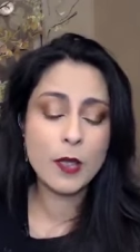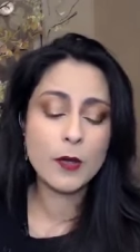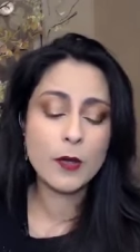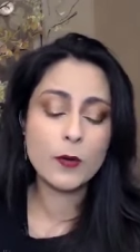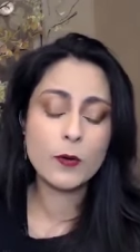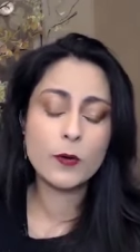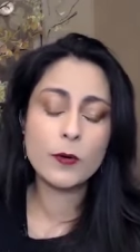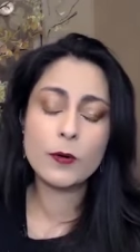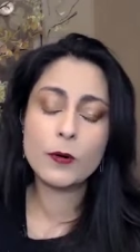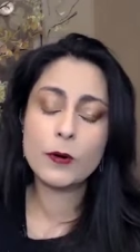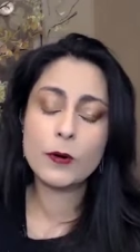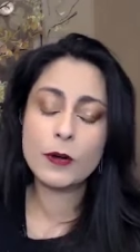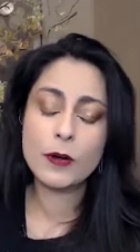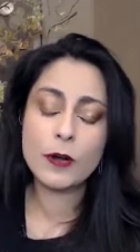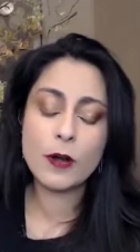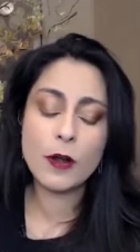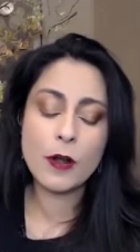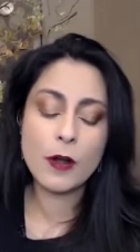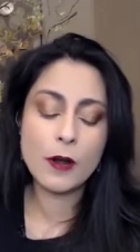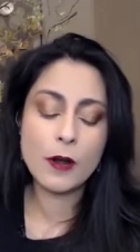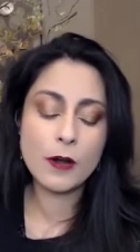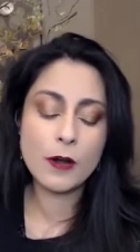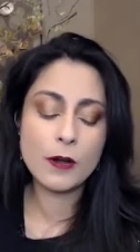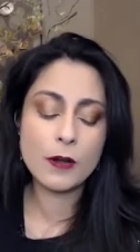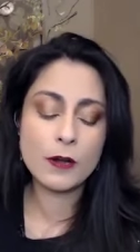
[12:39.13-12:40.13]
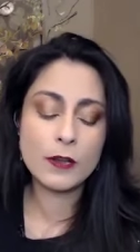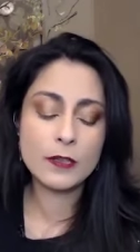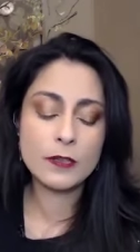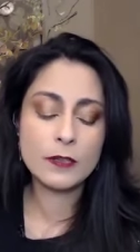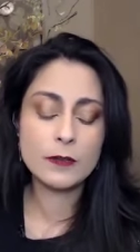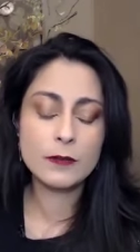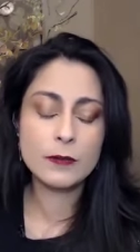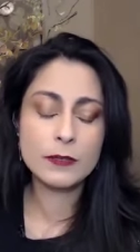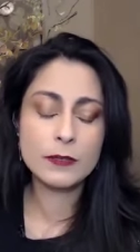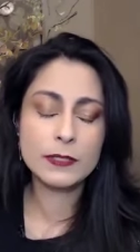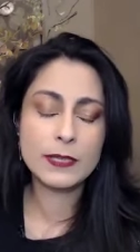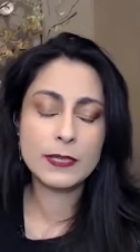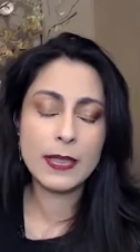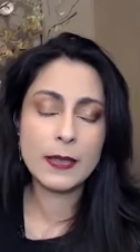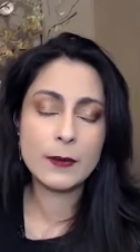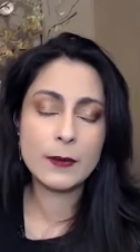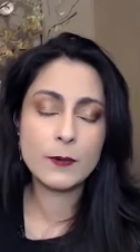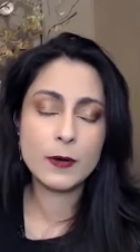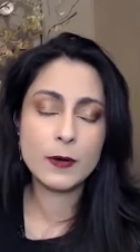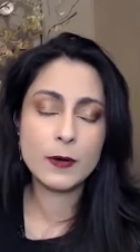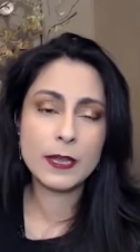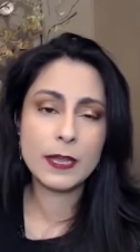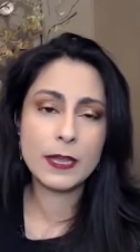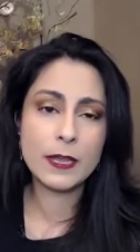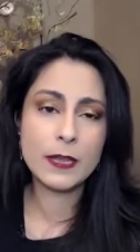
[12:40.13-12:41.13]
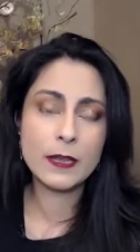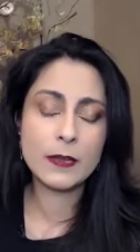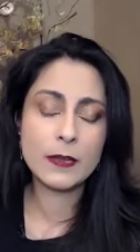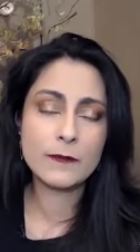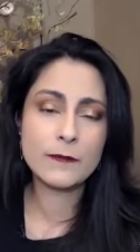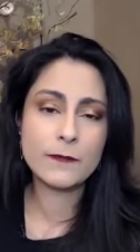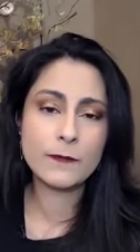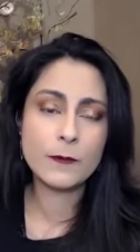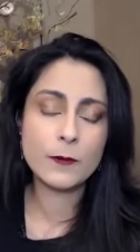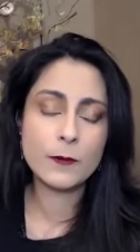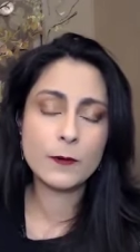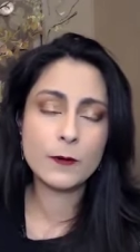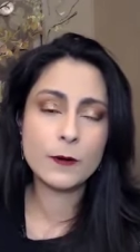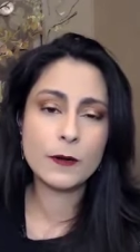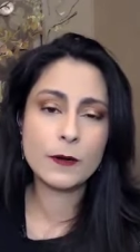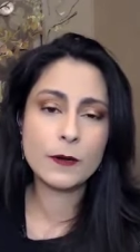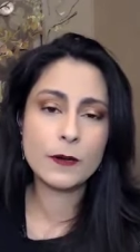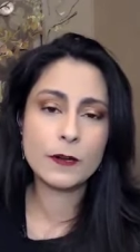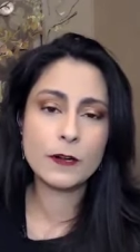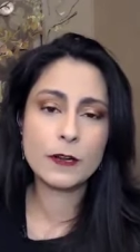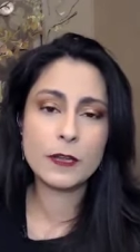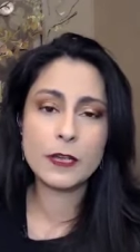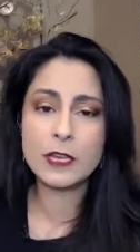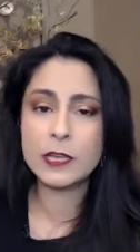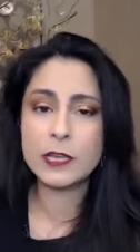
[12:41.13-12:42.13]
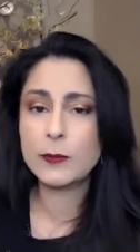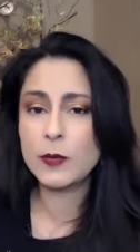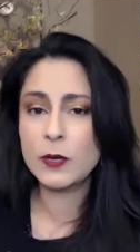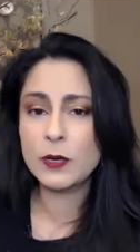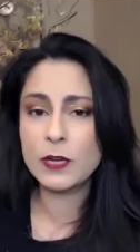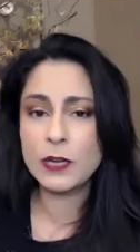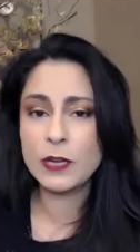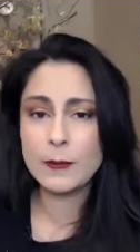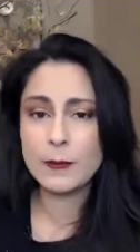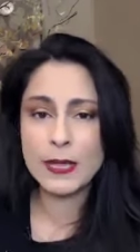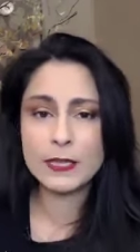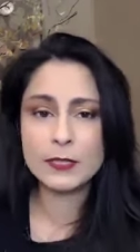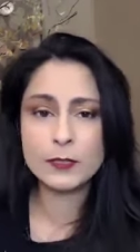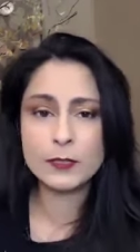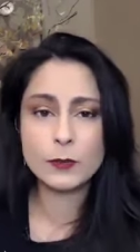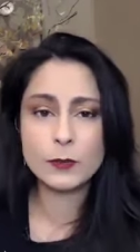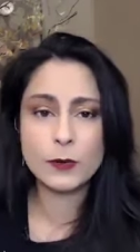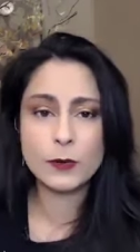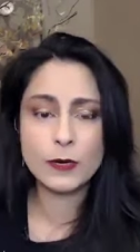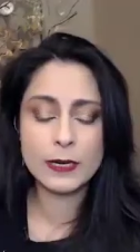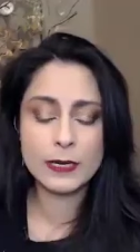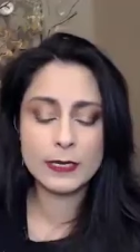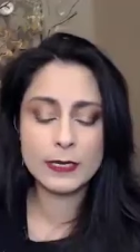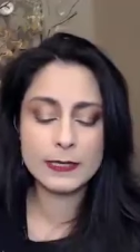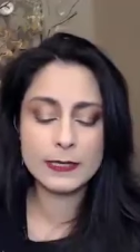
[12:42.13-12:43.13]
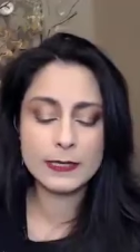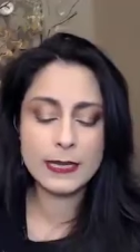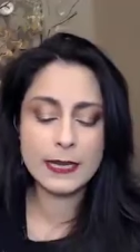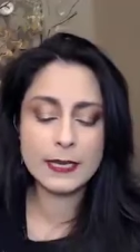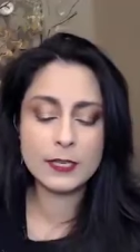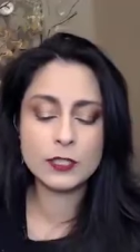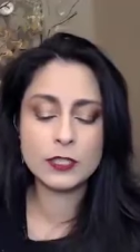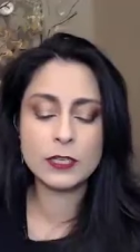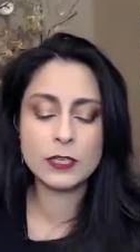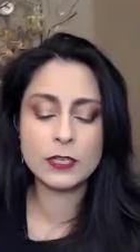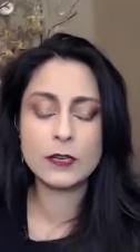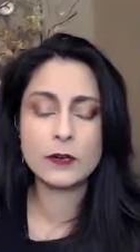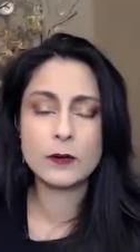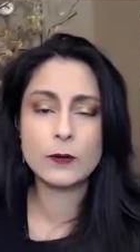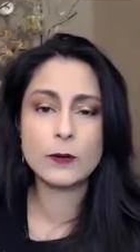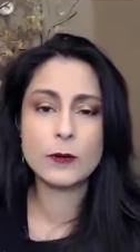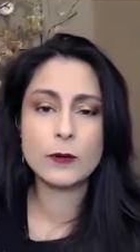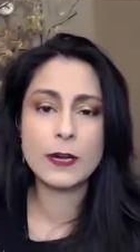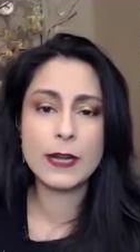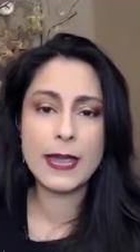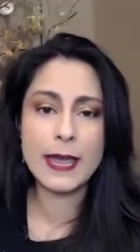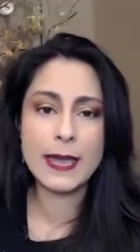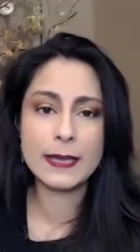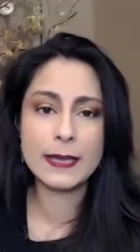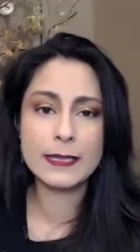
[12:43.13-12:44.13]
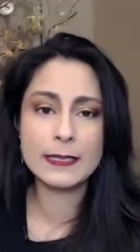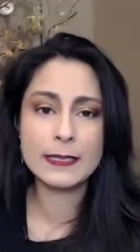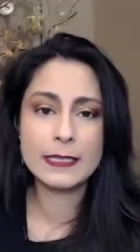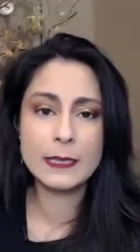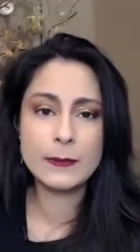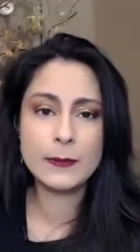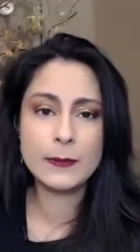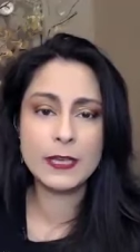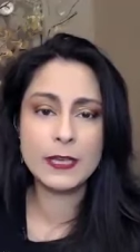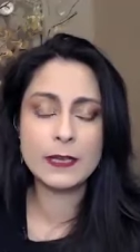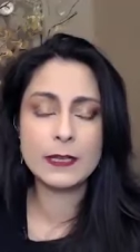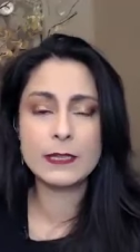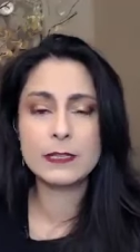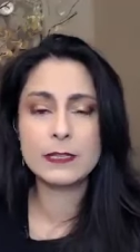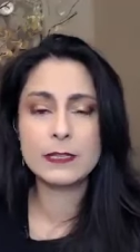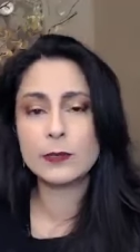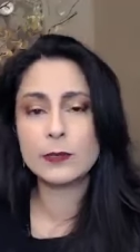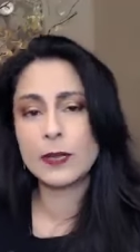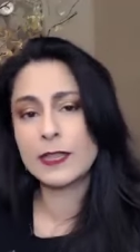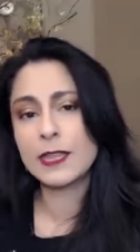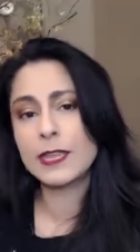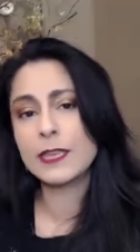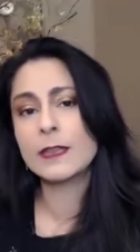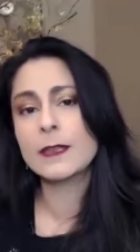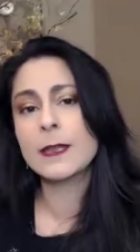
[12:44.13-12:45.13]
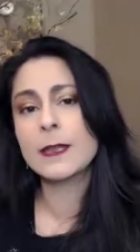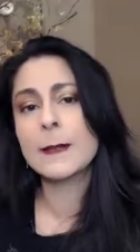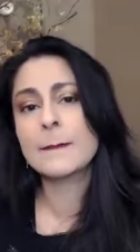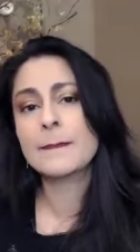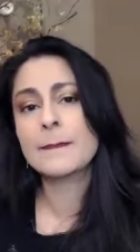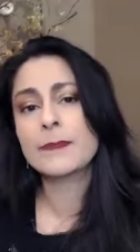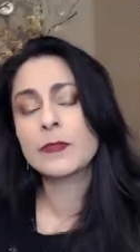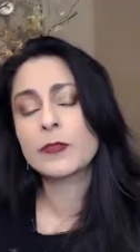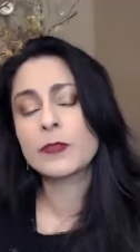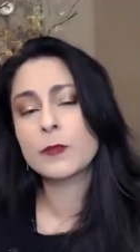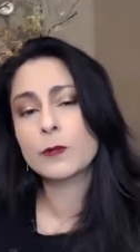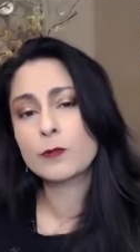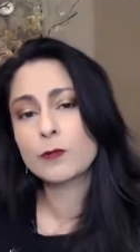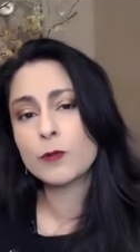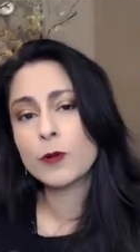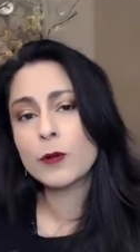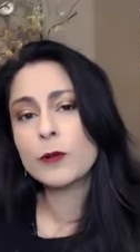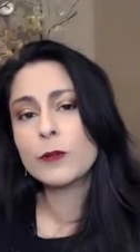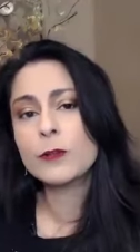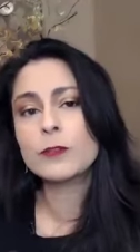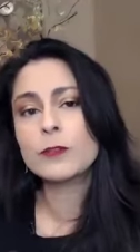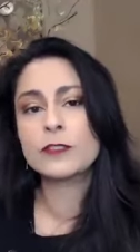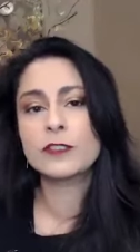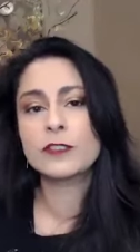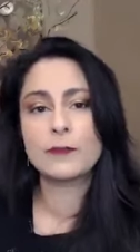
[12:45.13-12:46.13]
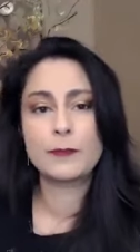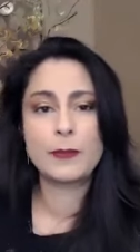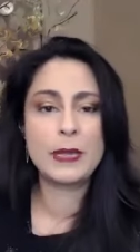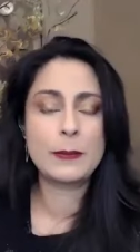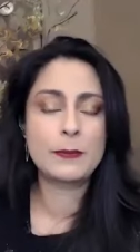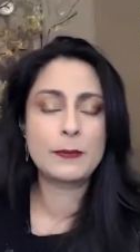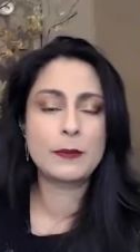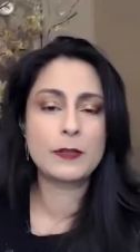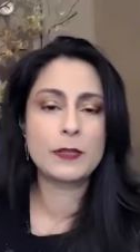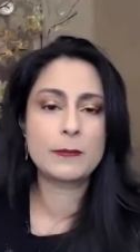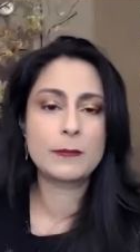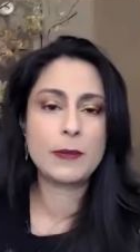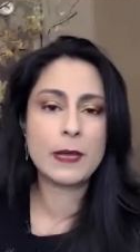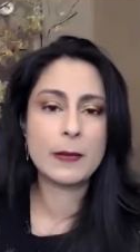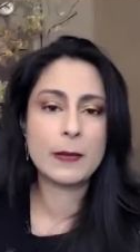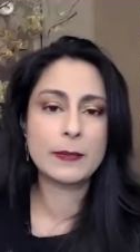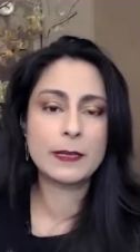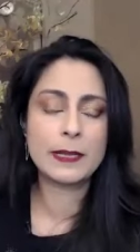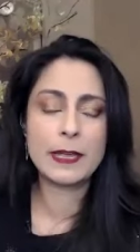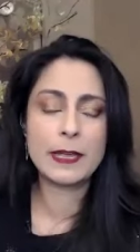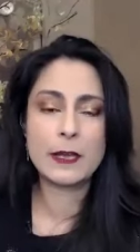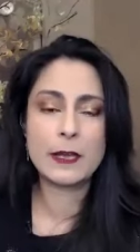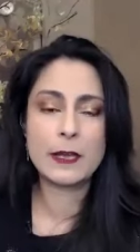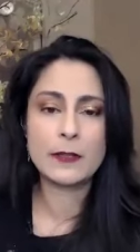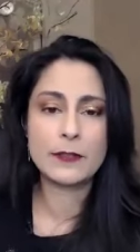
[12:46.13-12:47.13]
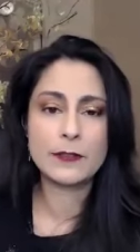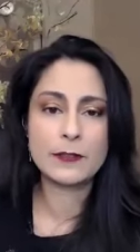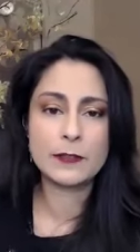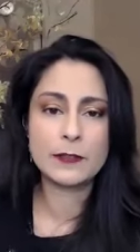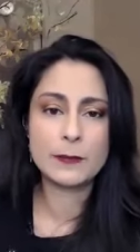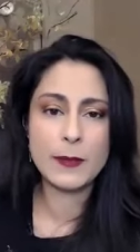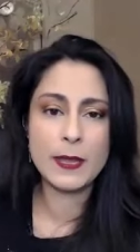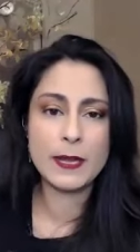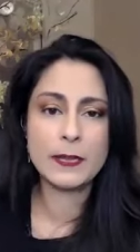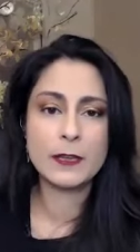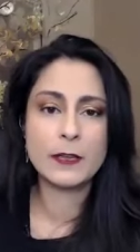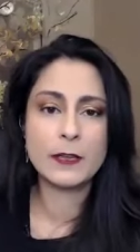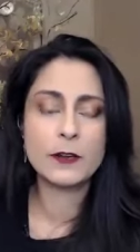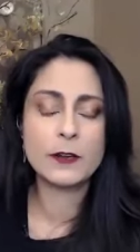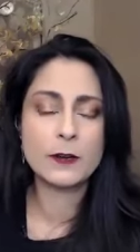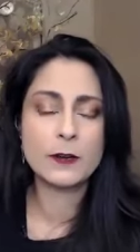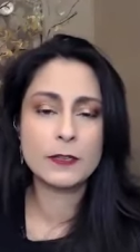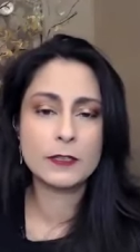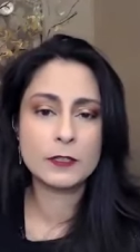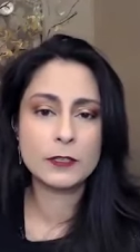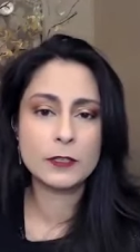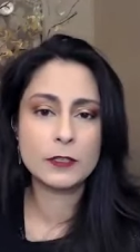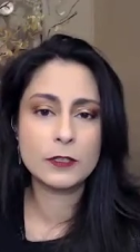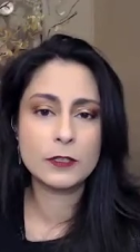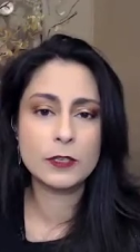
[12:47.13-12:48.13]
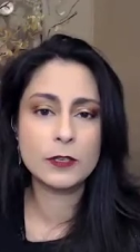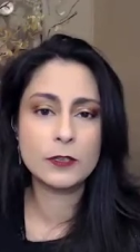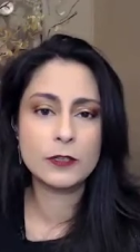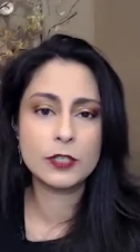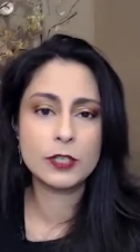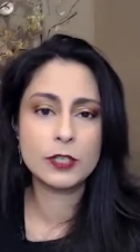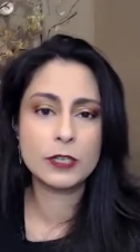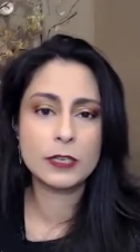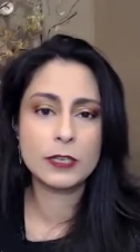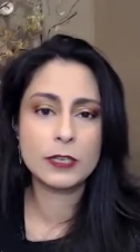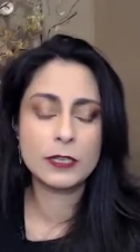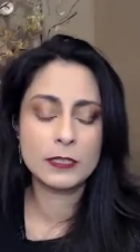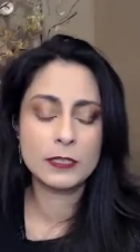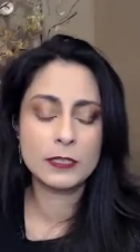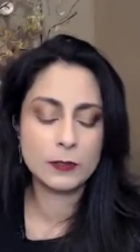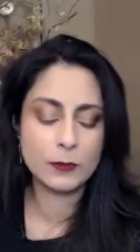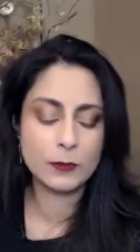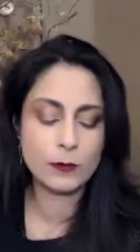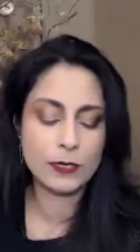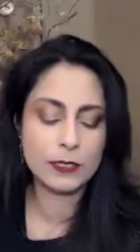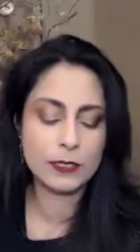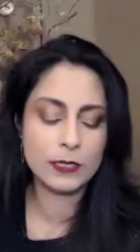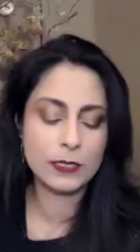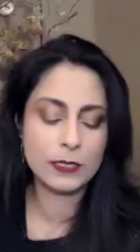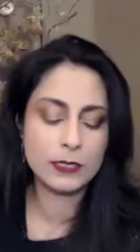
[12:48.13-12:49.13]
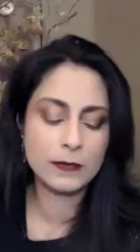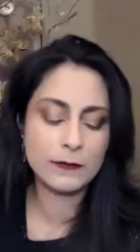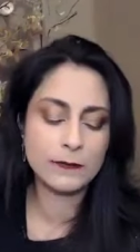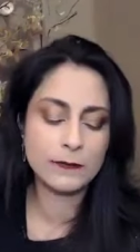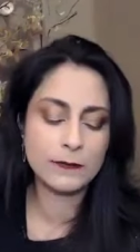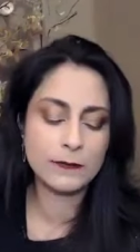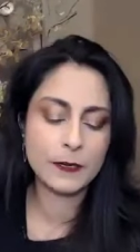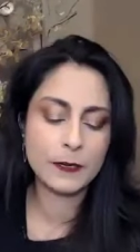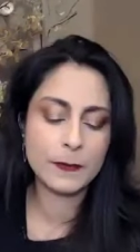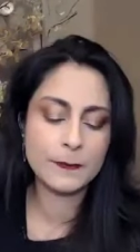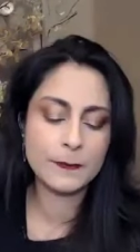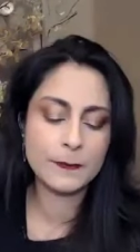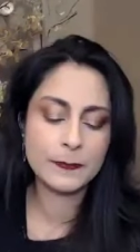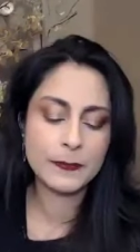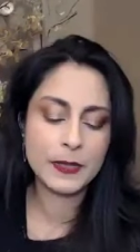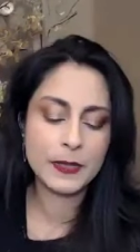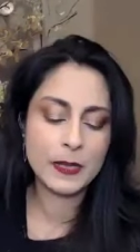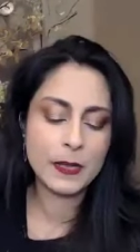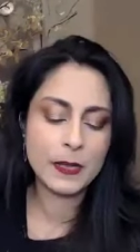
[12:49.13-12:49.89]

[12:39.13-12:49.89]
Or are you, say, working for a community-based organization or in academia? And so I think the roles of people in public health, depending on your institution, is going to differ.